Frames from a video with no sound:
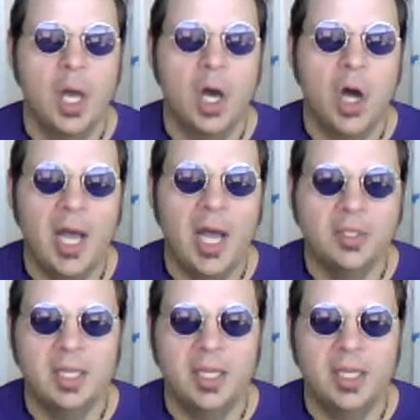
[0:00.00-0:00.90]
Ohio
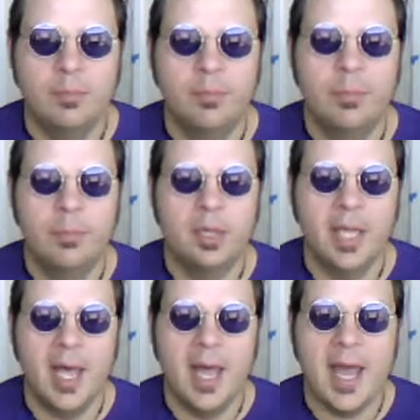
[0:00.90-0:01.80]
State barely
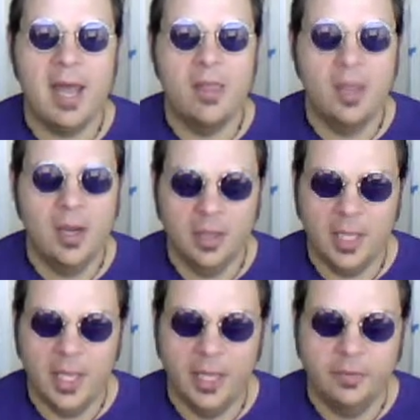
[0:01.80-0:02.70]
got out of there
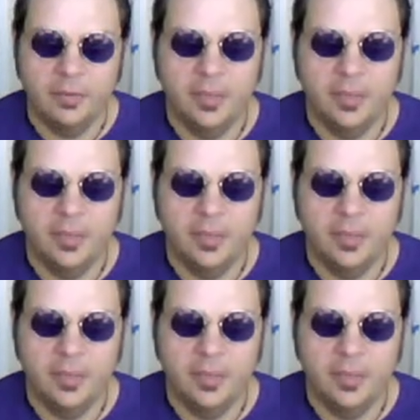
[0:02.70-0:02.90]
alive.